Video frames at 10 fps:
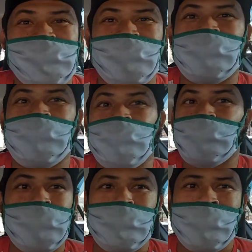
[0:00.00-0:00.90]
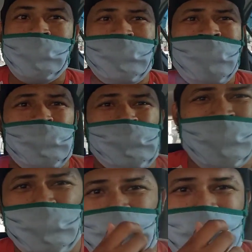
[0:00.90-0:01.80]
out as she, she watch me like, Daddy,
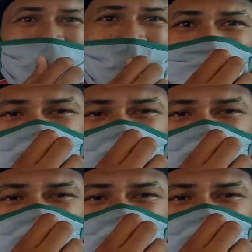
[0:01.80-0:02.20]
why you do me that?